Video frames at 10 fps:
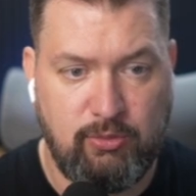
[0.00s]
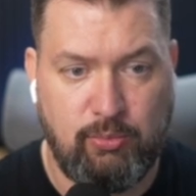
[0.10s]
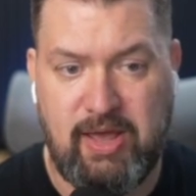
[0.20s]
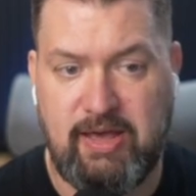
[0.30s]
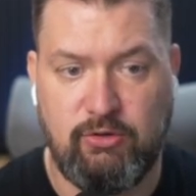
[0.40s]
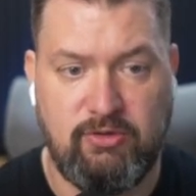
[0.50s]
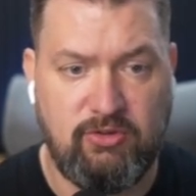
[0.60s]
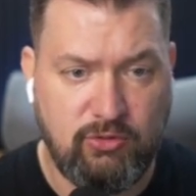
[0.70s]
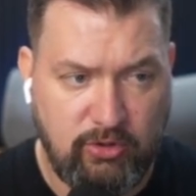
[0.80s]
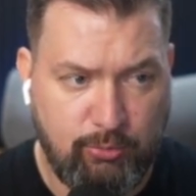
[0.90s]
pattern. This
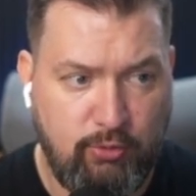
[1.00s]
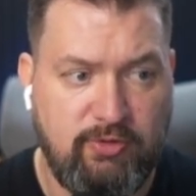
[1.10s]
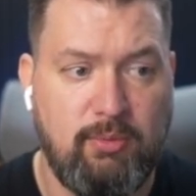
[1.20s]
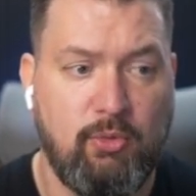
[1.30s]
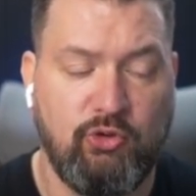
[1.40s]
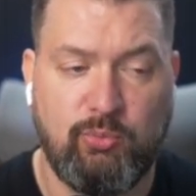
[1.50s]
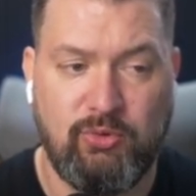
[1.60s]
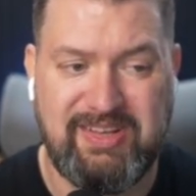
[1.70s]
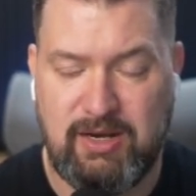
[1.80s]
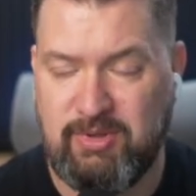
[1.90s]
is going to prevent multiple
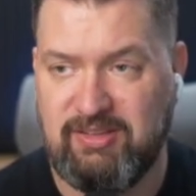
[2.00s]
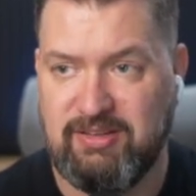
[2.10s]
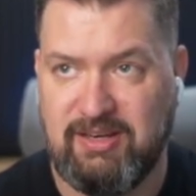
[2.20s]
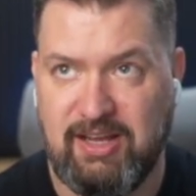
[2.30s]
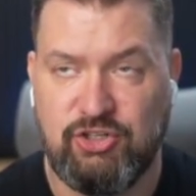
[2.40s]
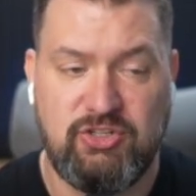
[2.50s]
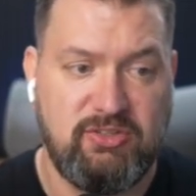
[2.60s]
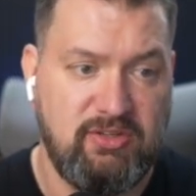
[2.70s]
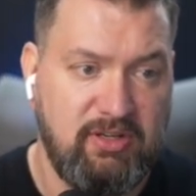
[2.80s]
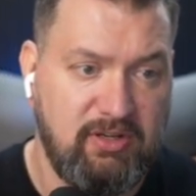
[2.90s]
database
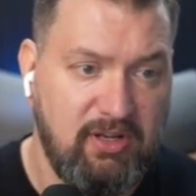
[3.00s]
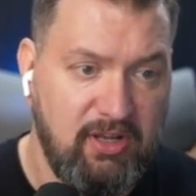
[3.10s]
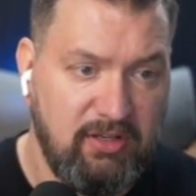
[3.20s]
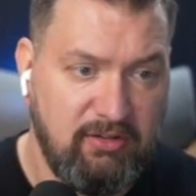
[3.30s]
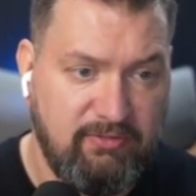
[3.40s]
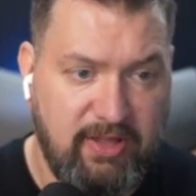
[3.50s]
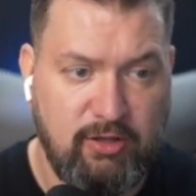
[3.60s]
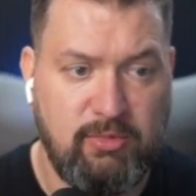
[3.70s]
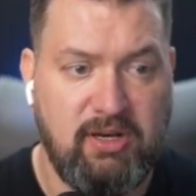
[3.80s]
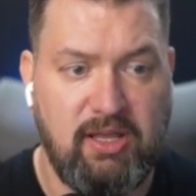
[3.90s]
connections in
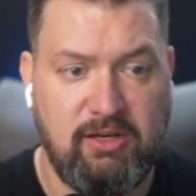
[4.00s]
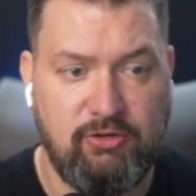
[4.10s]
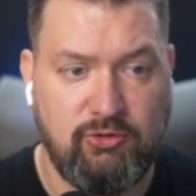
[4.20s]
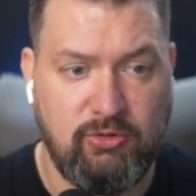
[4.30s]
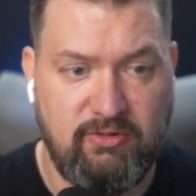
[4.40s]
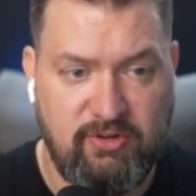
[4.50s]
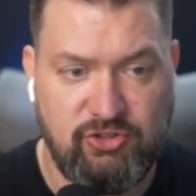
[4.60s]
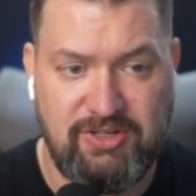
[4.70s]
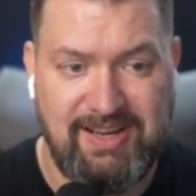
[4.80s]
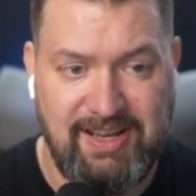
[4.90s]
development and ensure
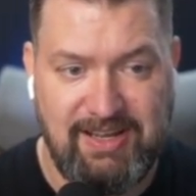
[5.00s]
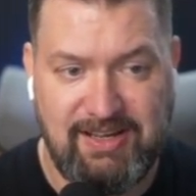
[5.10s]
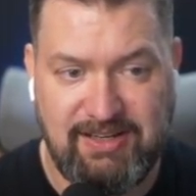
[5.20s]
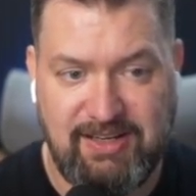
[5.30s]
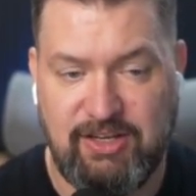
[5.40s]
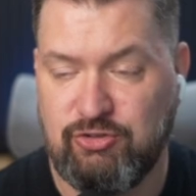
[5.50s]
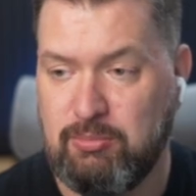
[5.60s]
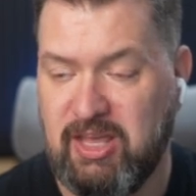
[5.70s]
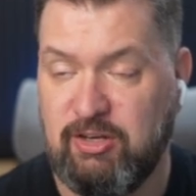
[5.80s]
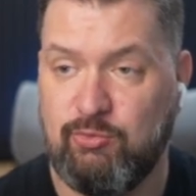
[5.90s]
efficient connection
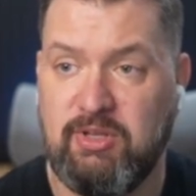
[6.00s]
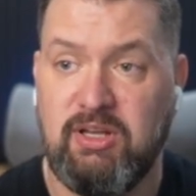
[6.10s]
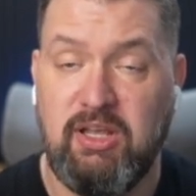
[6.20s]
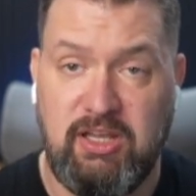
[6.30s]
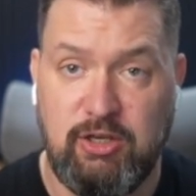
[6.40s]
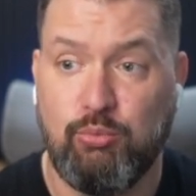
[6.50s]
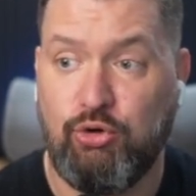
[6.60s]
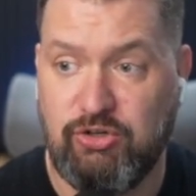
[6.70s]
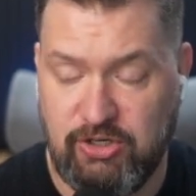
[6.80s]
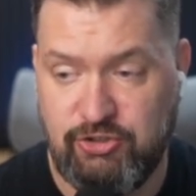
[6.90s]
management in
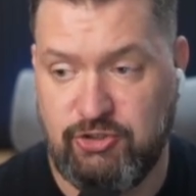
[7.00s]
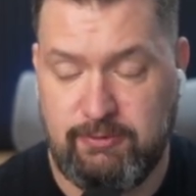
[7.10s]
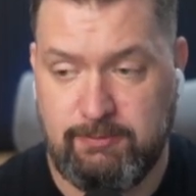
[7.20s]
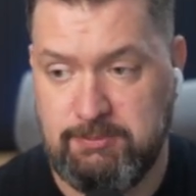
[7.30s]
production.